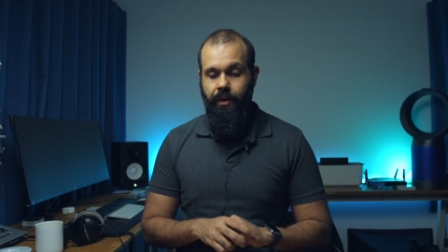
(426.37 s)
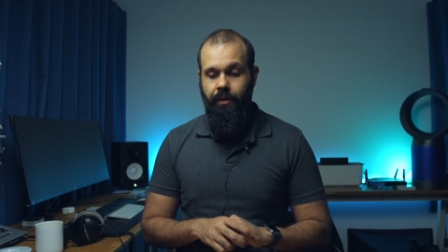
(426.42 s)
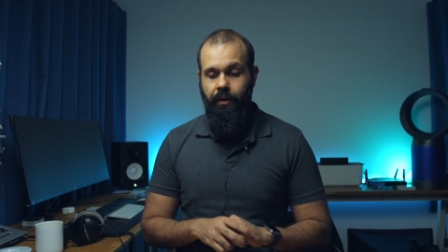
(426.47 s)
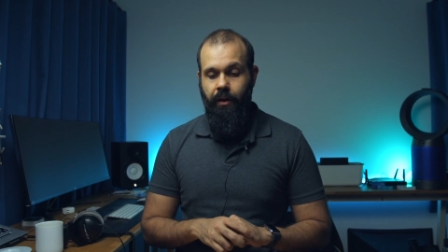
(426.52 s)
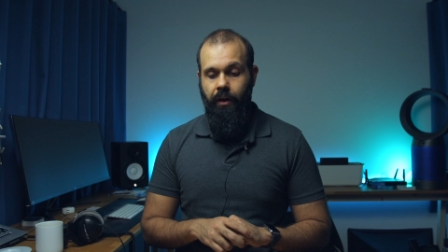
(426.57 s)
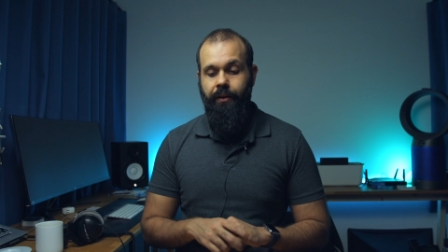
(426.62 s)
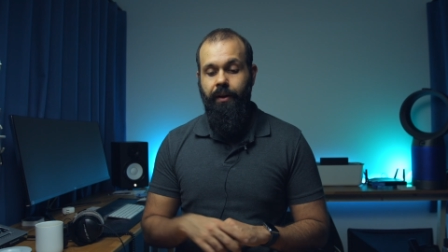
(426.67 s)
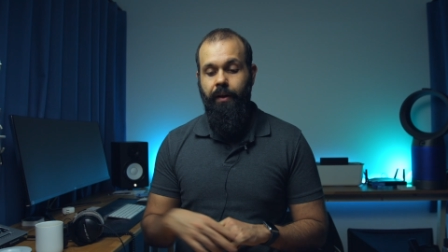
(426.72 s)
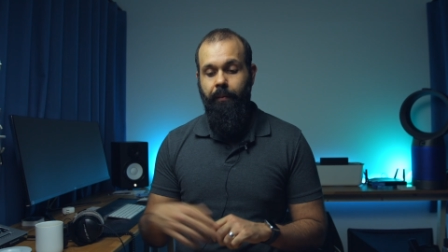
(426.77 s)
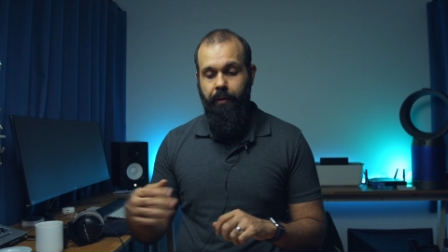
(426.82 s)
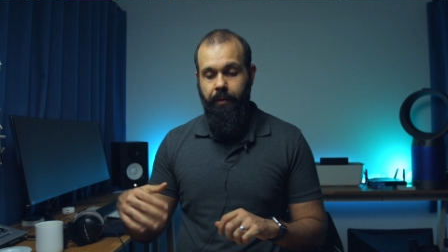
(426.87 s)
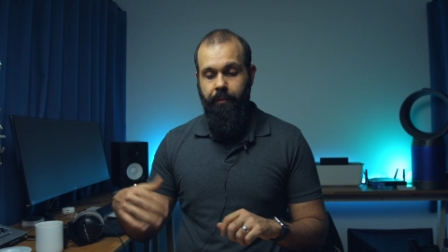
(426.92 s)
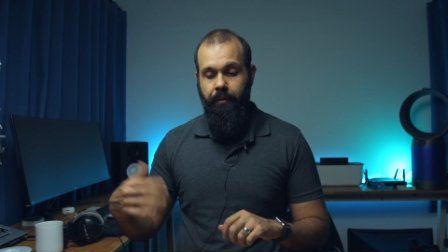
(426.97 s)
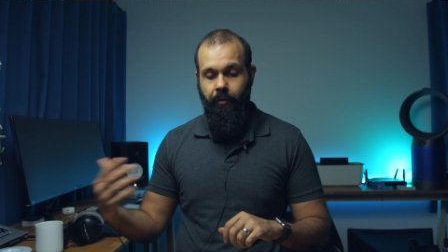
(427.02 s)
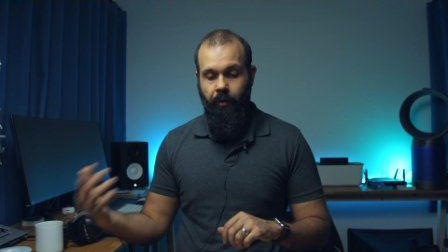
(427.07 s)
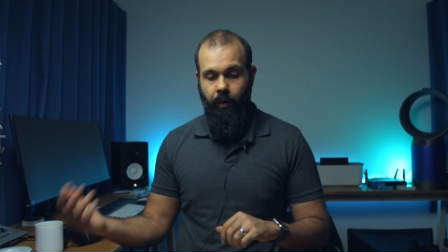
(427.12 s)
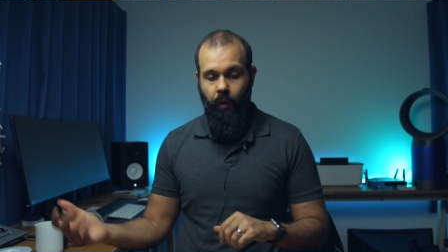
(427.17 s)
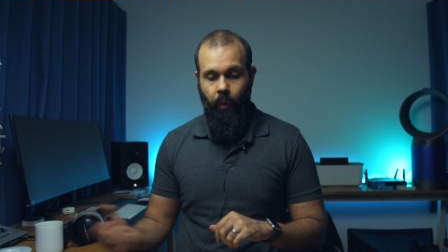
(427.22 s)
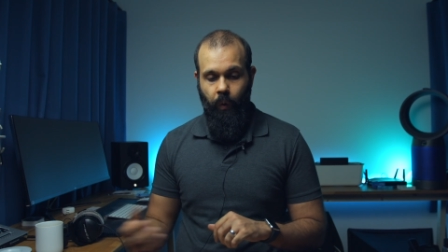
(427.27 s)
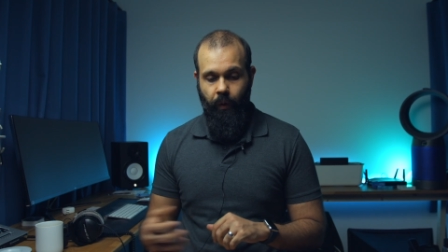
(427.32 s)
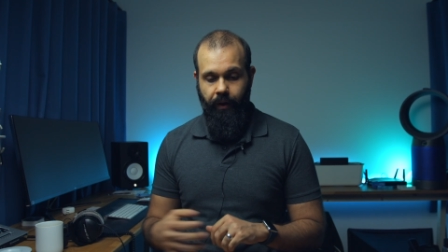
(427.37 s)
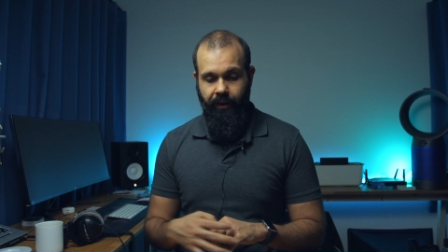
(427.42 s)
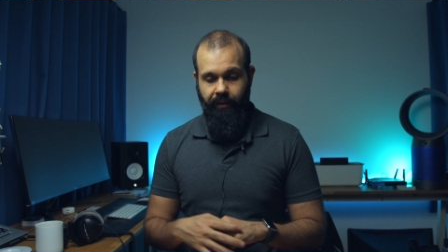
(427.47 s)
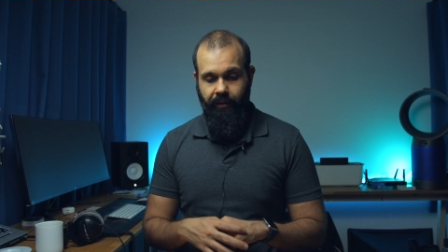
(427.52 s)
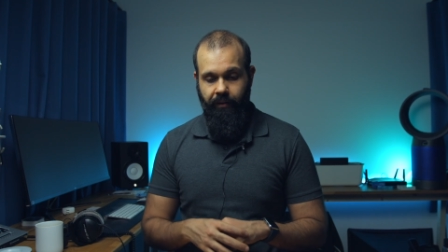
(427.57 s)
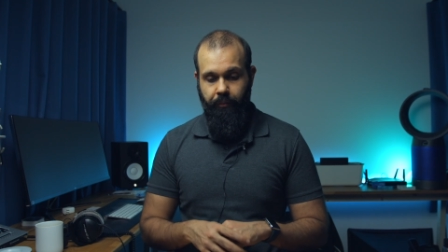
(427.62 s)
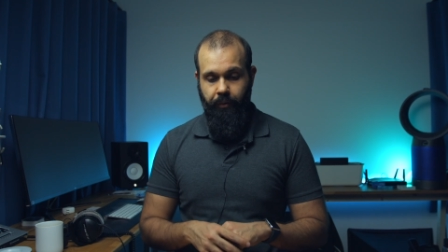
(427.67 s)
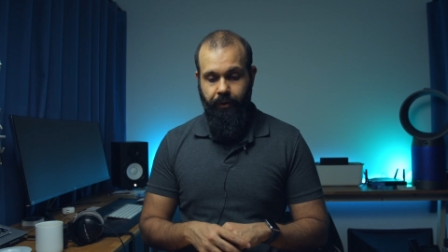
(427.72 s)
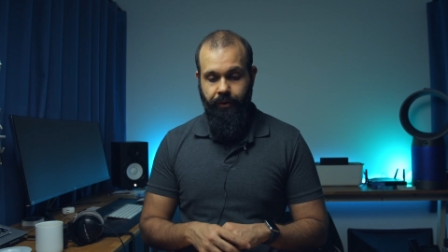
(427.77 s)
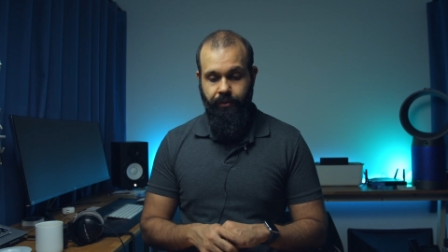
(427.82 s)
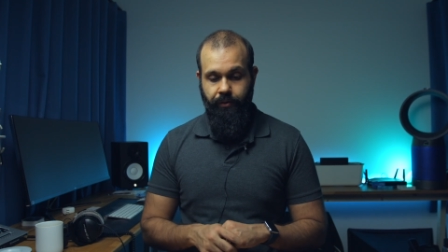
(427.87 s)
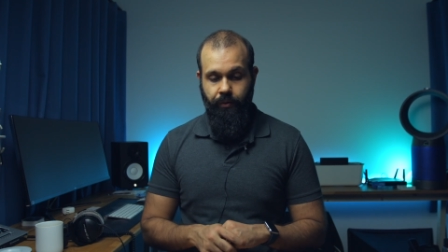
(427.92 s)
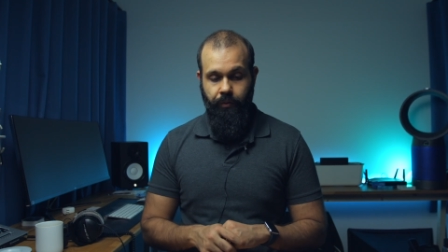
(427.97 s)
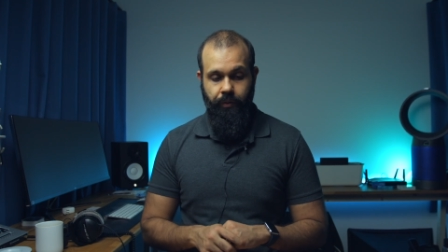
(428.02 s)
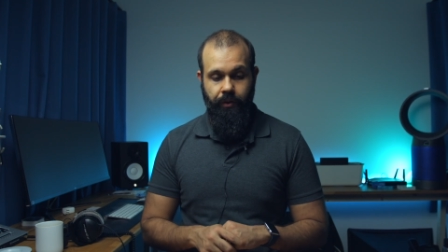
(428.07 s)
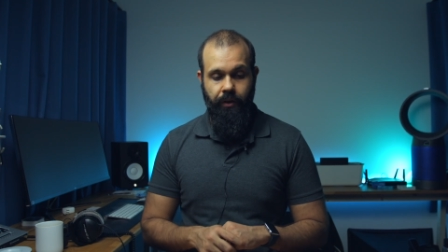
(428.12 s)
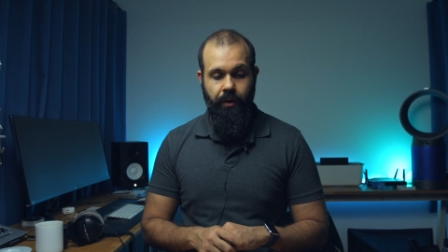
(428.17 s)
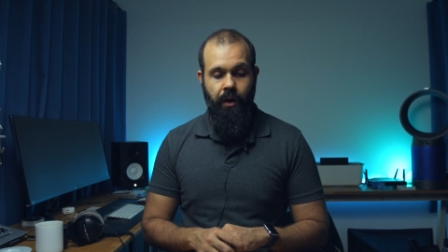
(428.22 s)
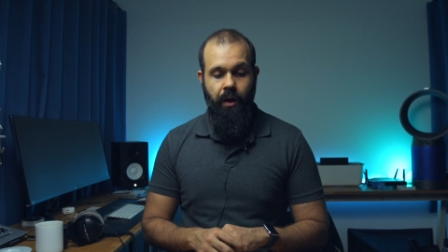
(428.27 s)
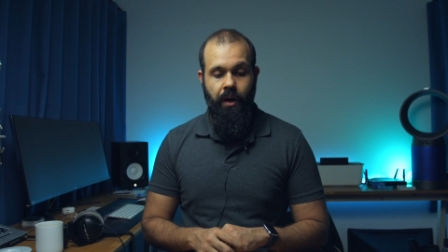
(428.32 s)
uh, that I'm going to be recording pretty
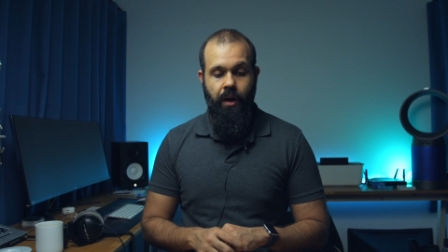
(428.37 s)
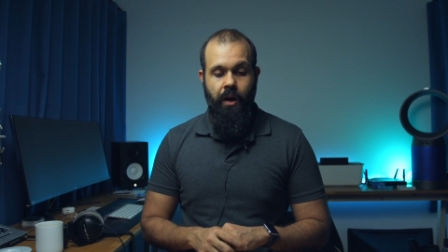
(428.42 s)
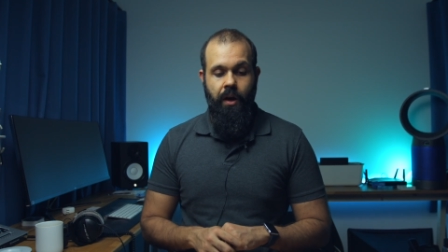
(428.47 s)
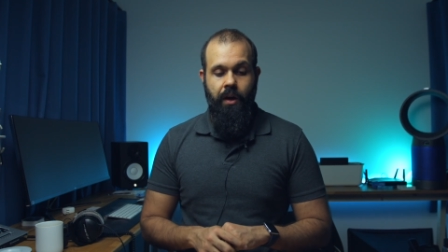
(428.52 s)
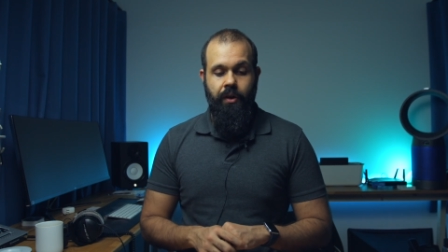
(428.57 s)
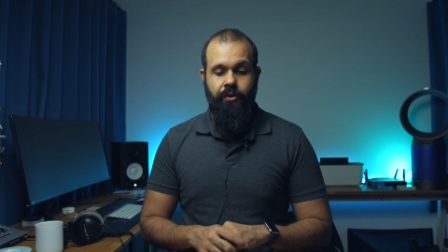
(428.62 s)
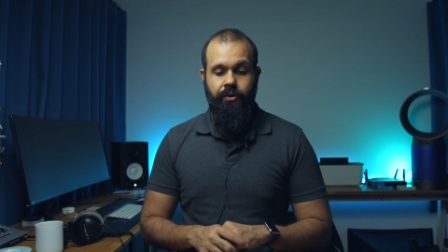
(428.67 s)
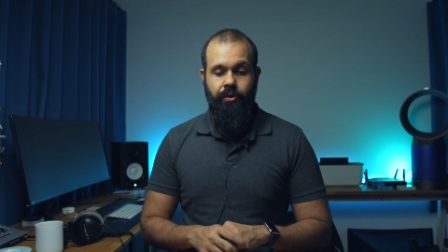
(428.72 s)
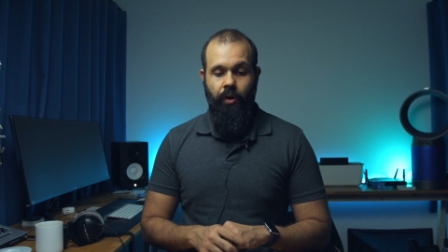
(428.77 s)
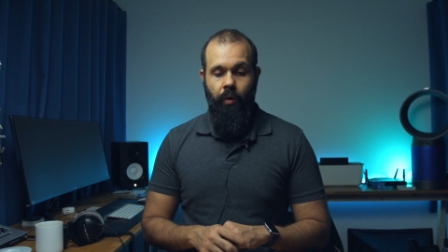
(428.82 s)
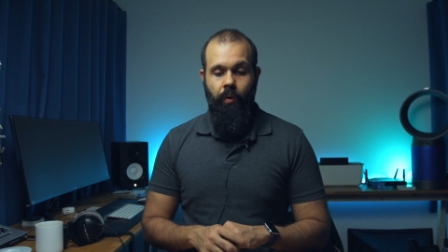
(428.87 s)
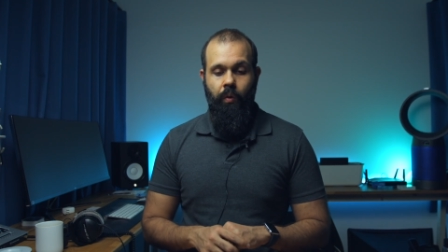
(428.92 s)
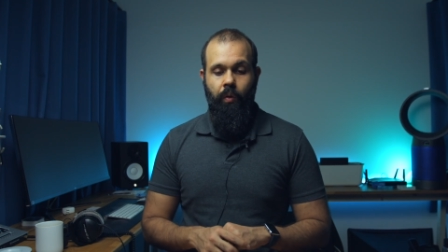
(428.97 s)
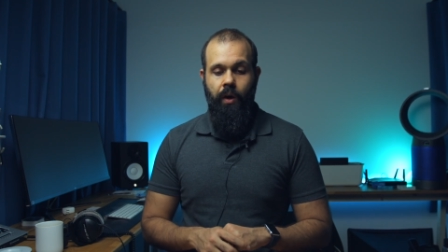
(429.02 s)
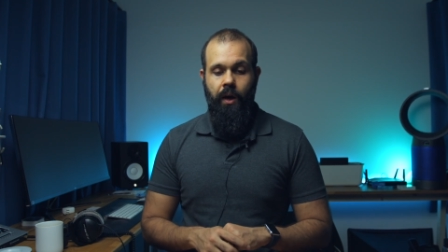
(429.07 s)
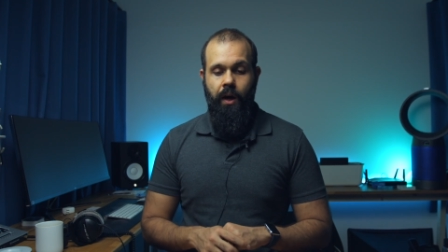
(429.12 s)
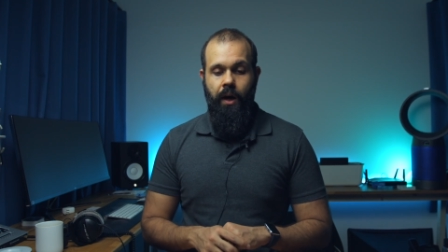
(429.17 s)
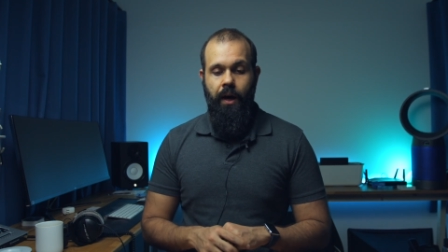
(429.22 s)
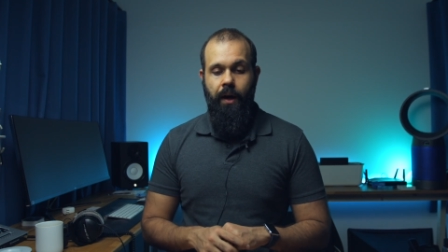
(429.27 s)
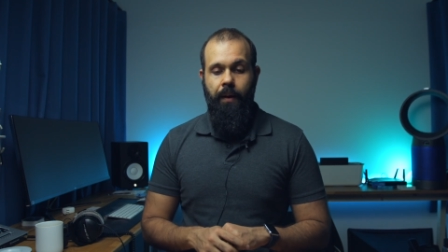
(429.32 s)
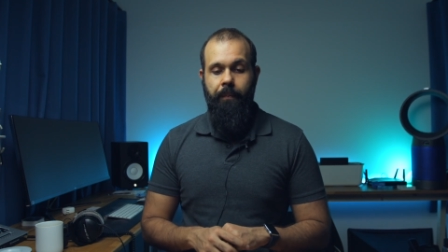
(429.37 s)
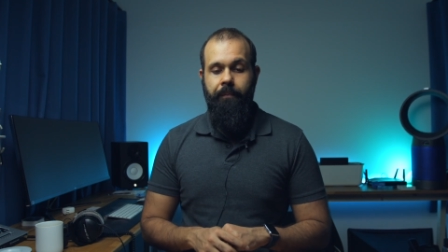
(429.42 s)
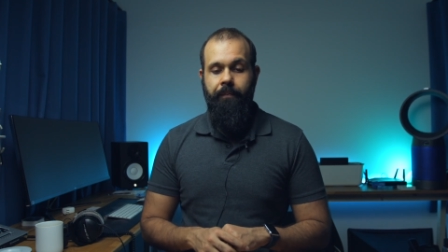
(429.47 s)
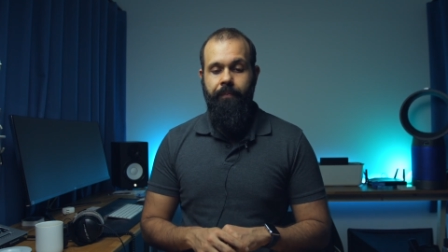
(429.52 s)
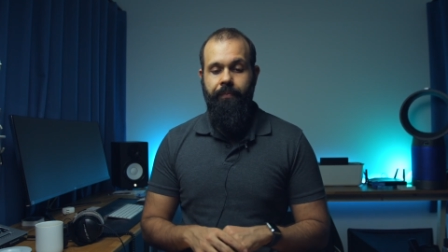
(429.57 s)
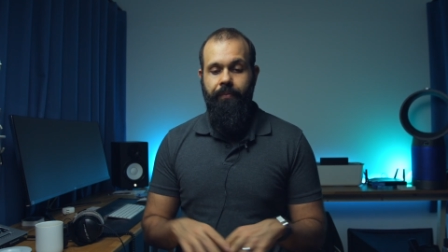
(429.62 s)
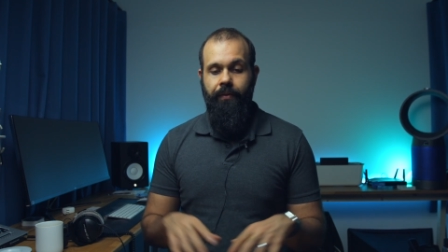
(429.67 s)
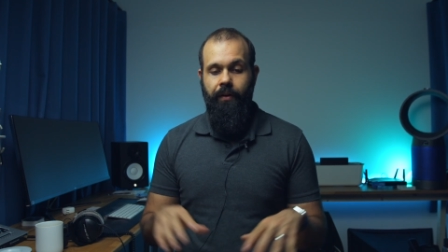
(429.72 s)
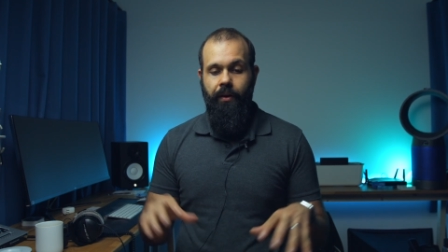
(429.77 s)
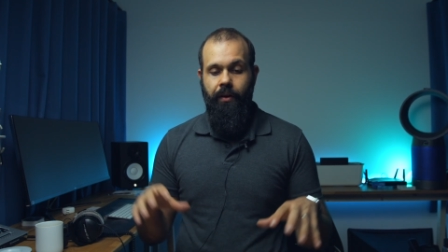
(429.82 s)
soon. So um,